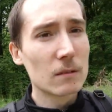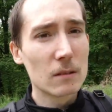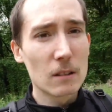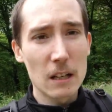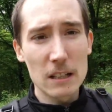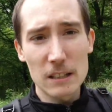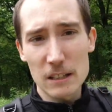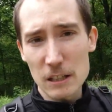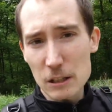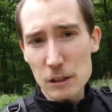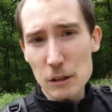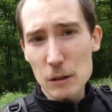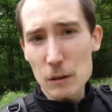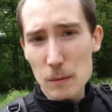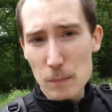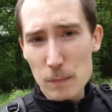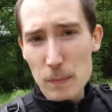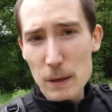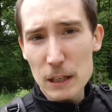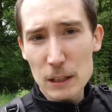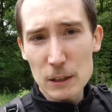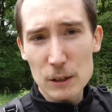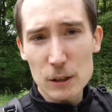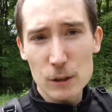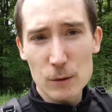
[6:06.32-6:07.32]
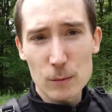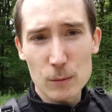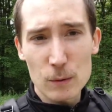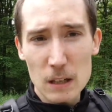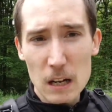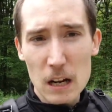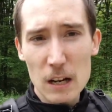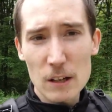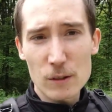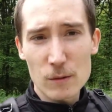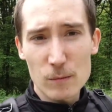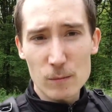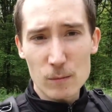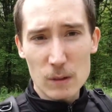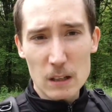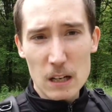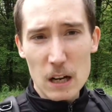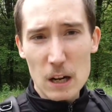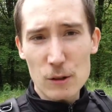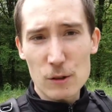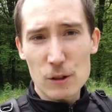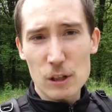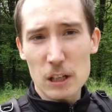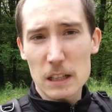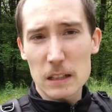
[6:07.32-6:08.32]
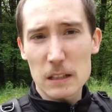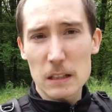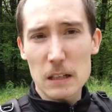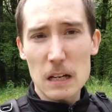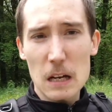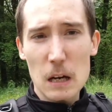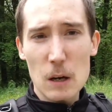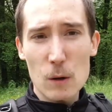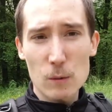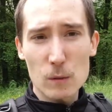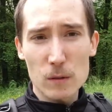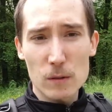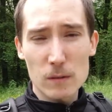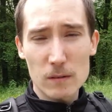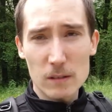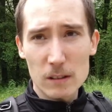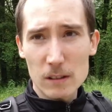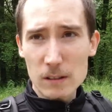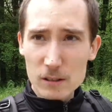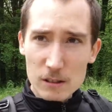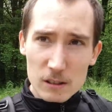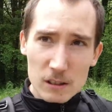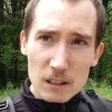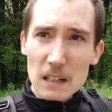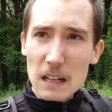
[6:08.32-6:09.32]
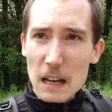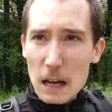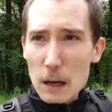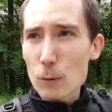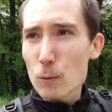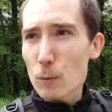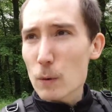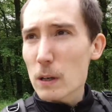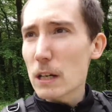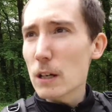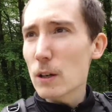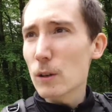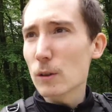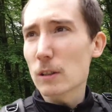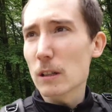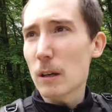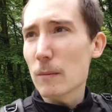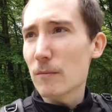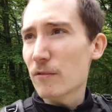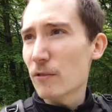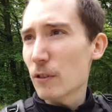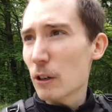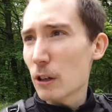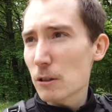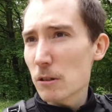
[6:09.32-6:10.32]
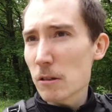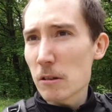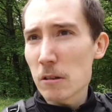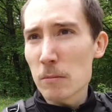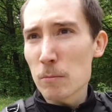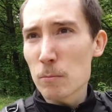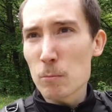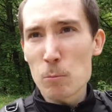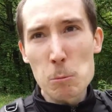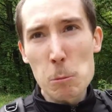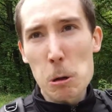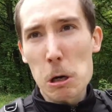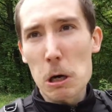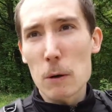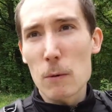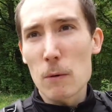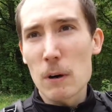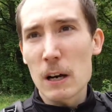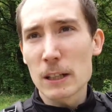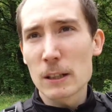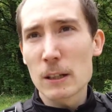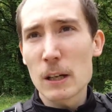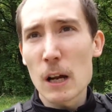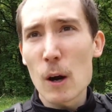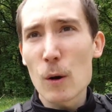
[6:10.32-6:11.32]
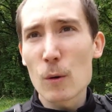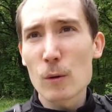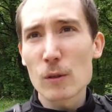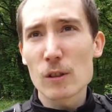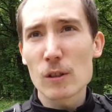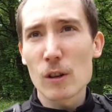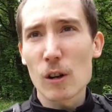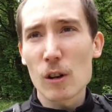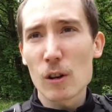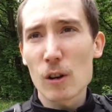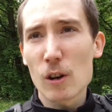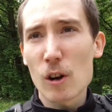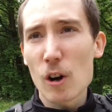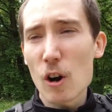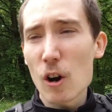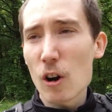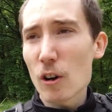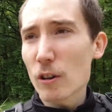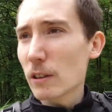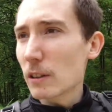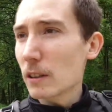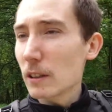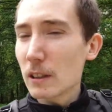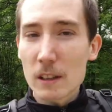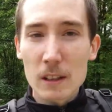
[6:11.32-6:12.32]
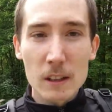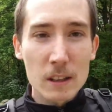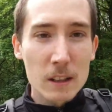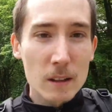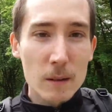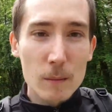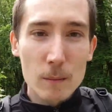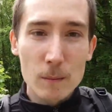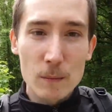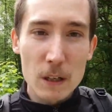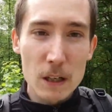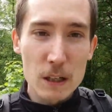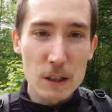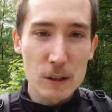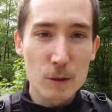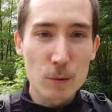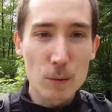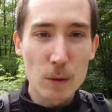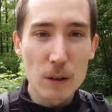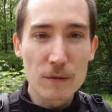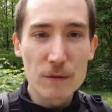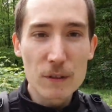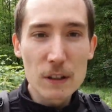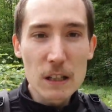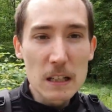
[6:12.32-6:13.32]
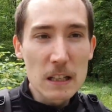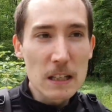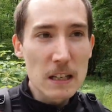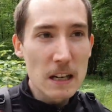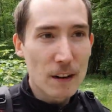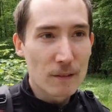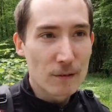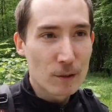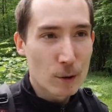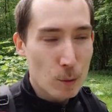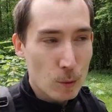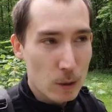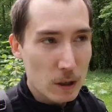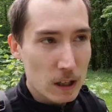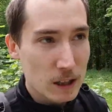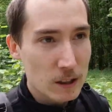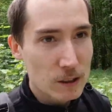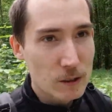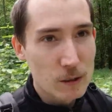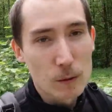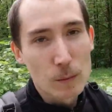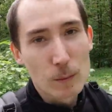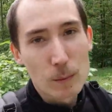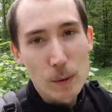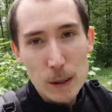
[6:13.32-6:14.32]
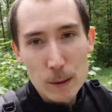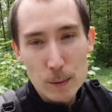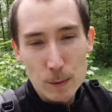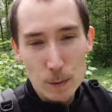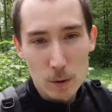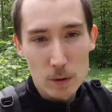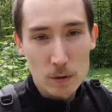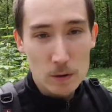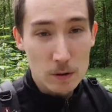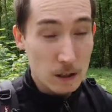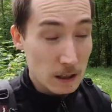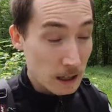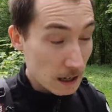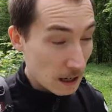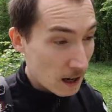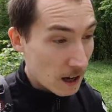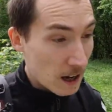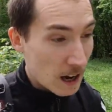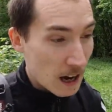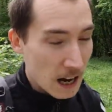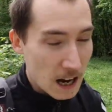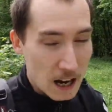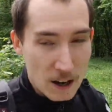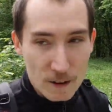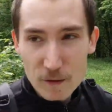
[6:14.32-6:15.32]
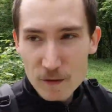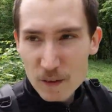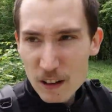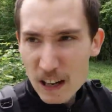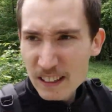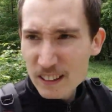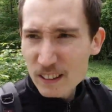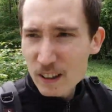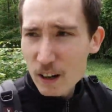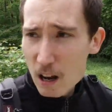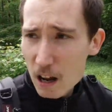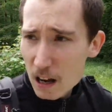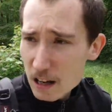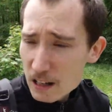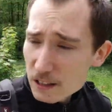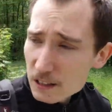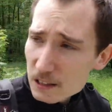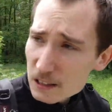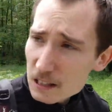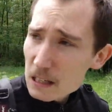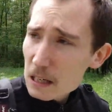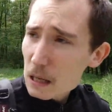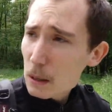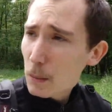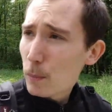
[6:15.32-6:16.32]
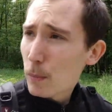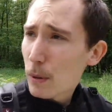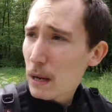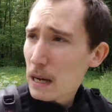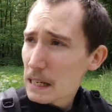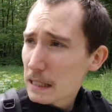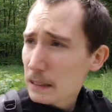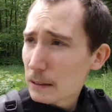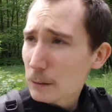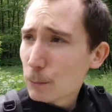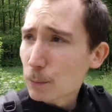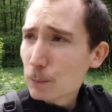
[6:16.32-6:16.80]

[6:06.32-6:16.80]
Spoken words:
at least on the pictures when I checked it out, it still had windows up front. Right now it's all gone. There's graffiti everywhere, so people have vandalized it a bit.